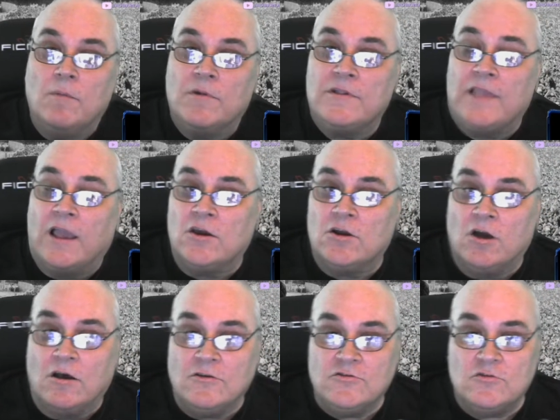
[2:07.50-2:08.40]
That could
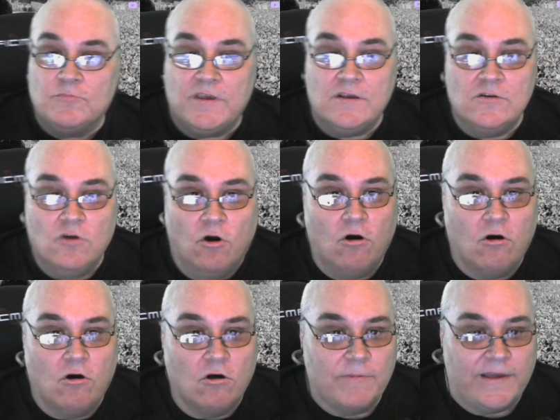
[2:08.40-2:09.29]
also be
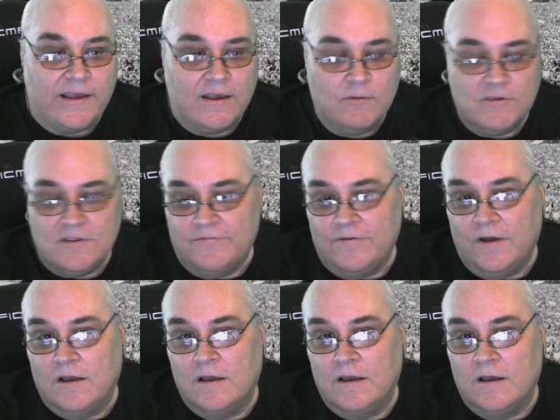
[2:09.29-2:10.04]
Maul, man. What the f-